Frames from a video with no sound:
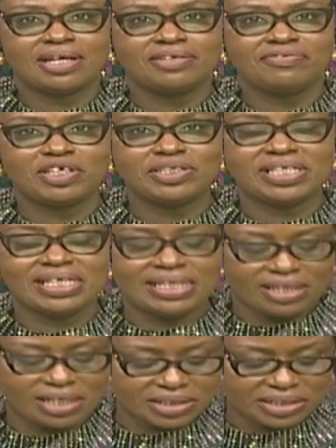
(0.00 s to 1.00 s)

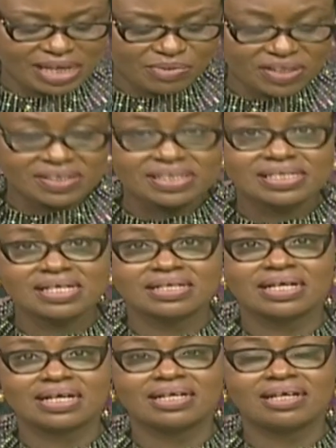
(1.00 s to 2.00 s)
Unfortunately, Dr. Jamo,
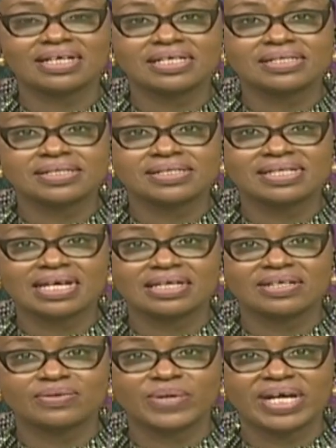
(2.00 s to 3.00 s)
the clock is
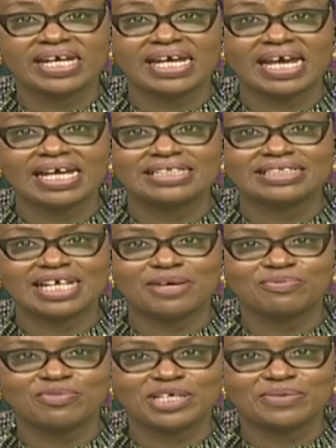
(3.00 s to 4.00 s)
ticking away, and
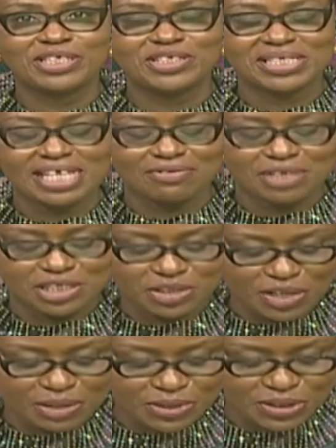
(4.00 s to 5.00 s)
we just have to
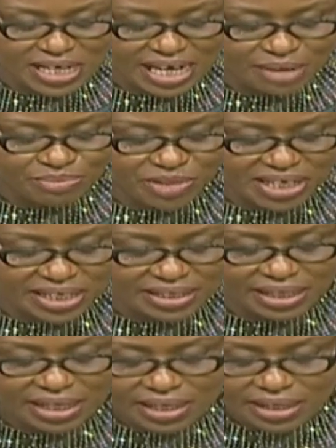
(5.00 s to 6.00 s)
interrupt today and bring
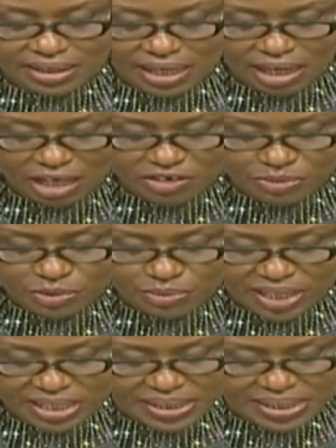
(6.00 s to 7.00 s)
in the Honorable
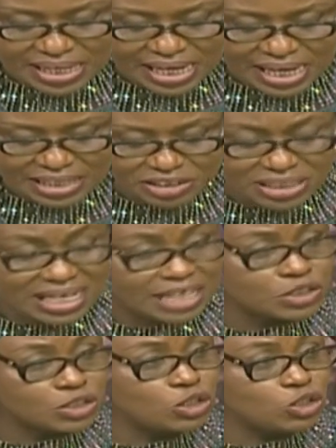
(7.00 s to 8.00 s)
Minister. I'd just
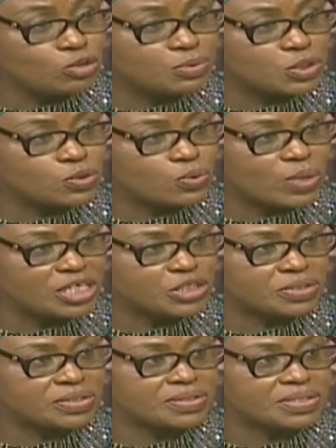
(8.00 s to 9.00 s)
like to loop two
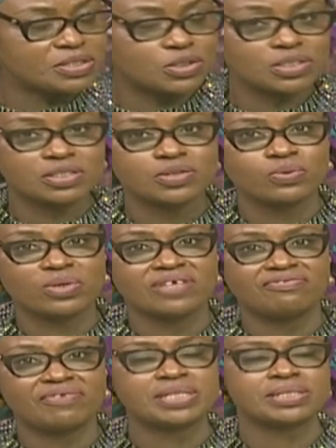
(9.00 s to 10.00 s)
questions into
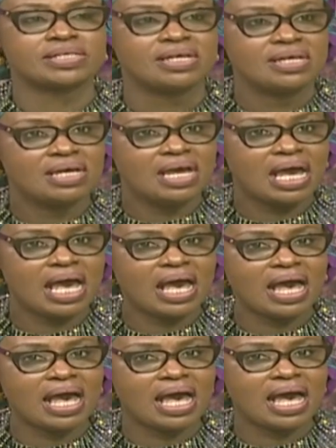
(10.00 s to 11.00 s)
one. First,
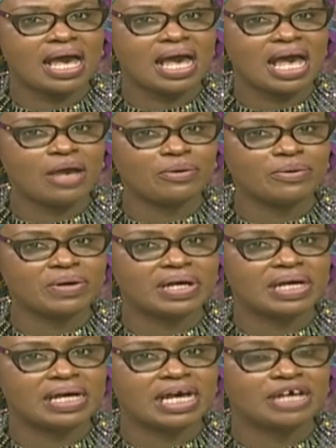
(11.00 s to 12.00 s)
how
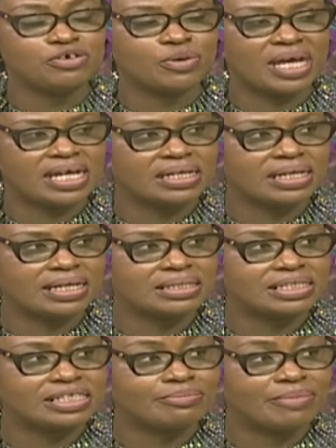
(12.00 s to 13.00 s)
are you
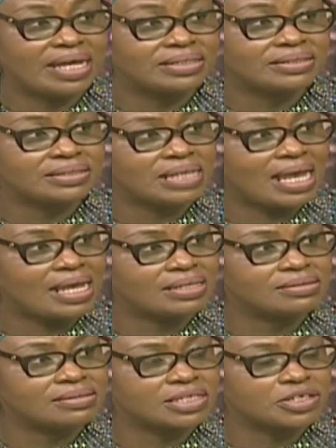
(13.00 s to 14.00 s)
handling the demand
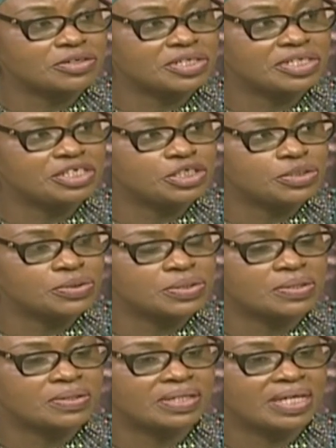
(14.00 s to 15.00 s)
and security
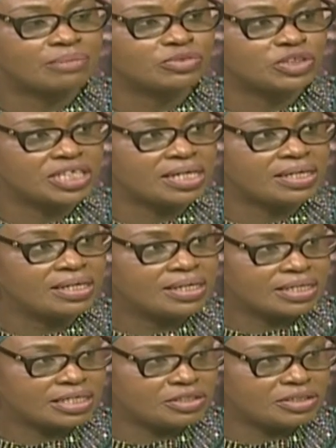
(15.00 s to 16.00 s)
issues on the
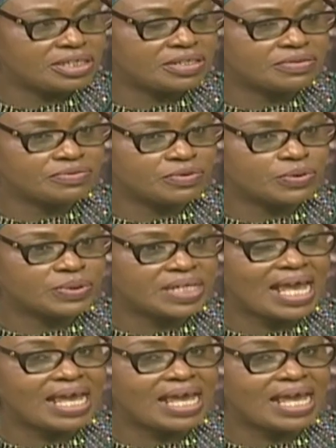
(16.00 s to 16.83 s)
Abuja-Kaduna Road?